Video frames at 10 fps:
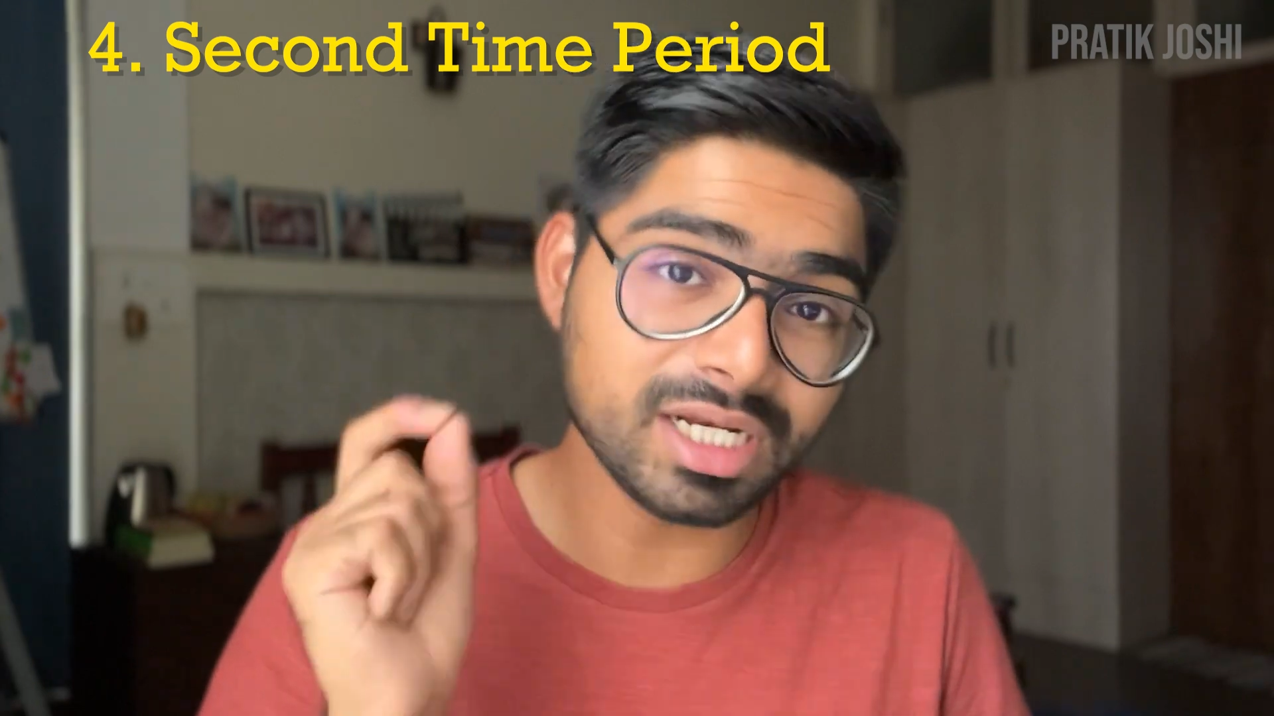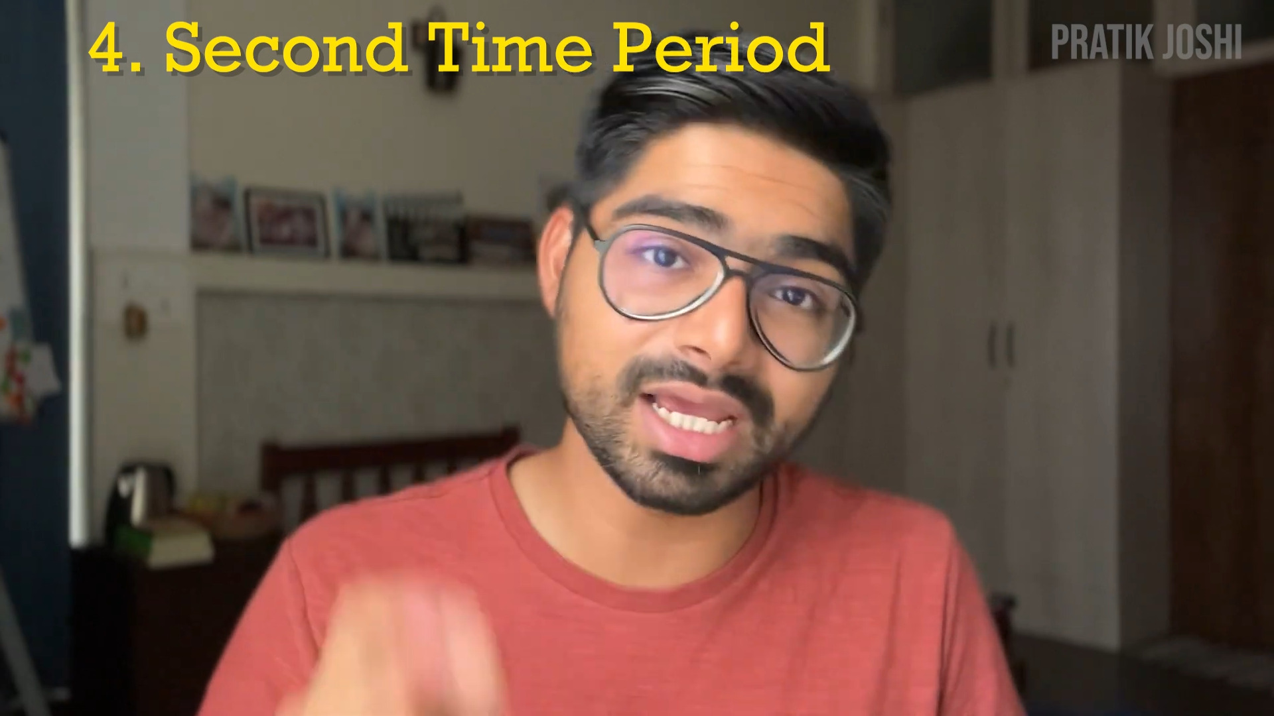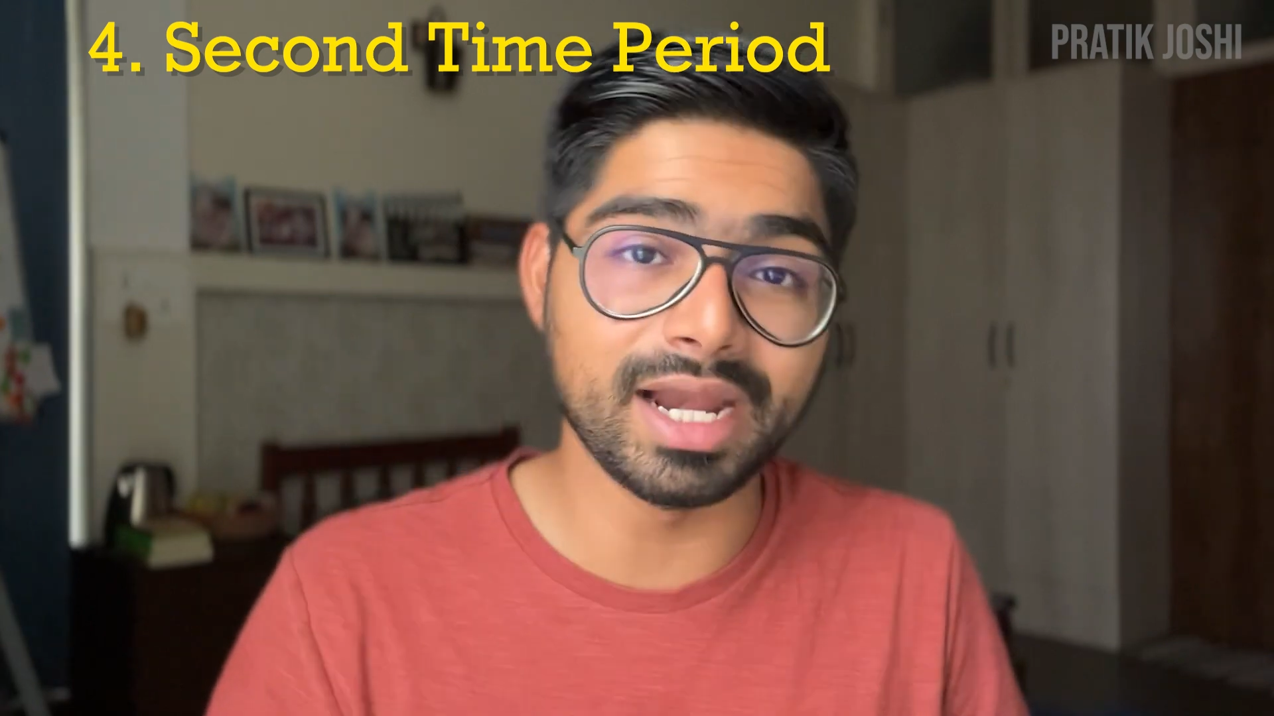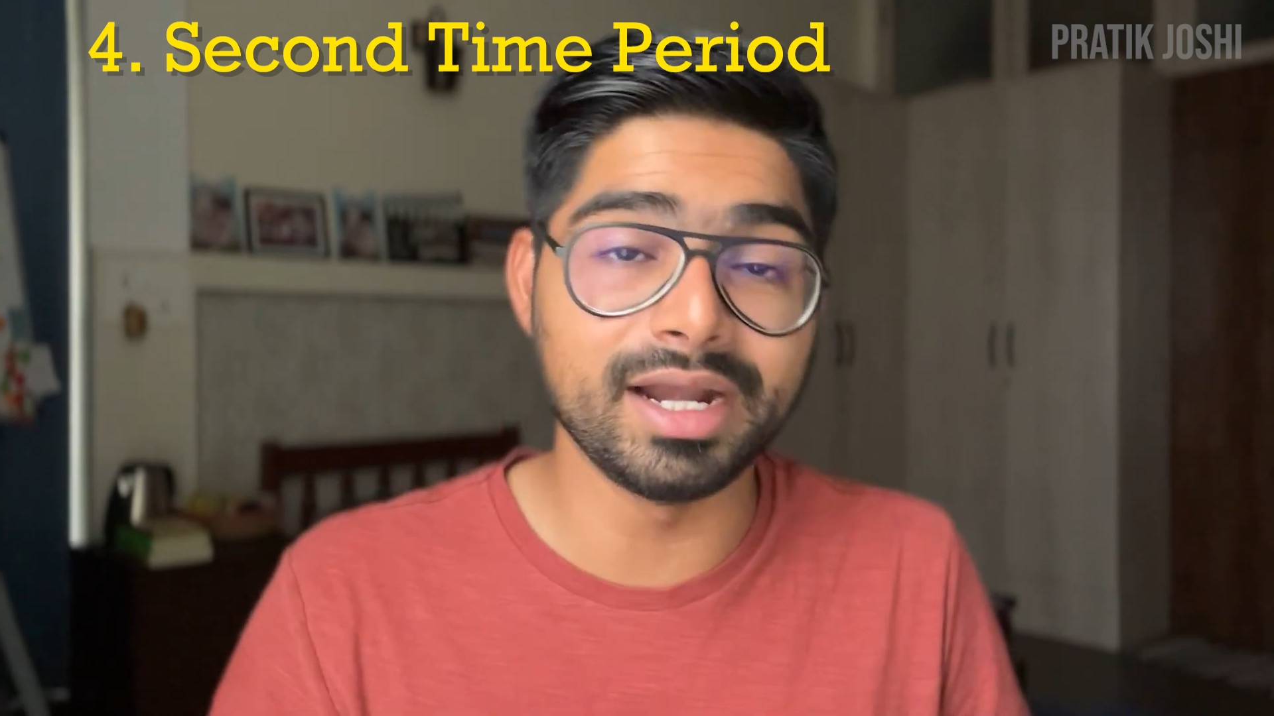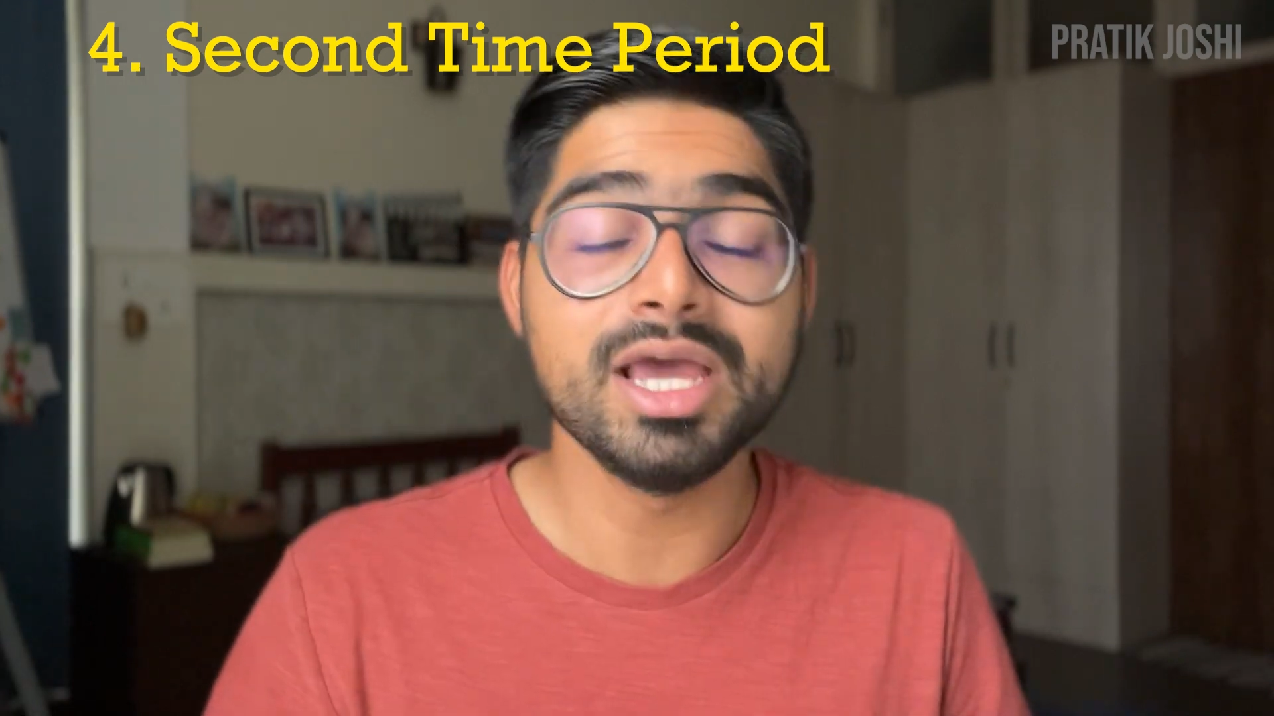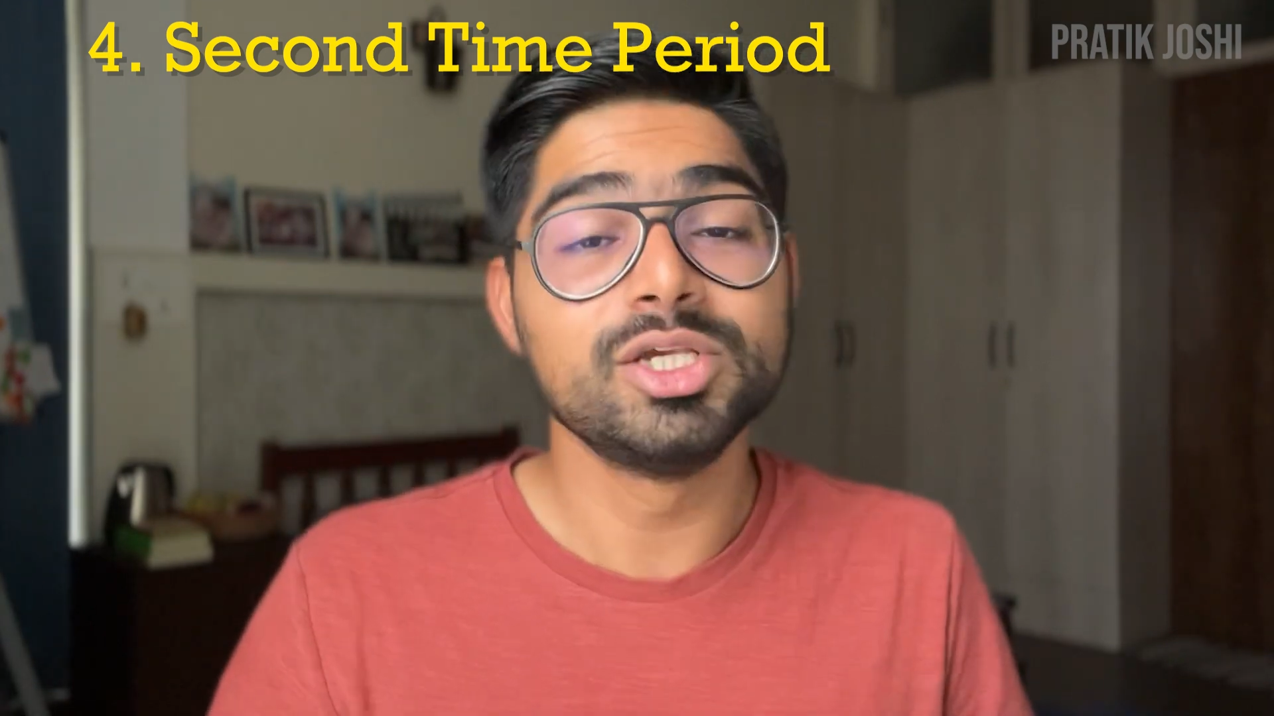guide.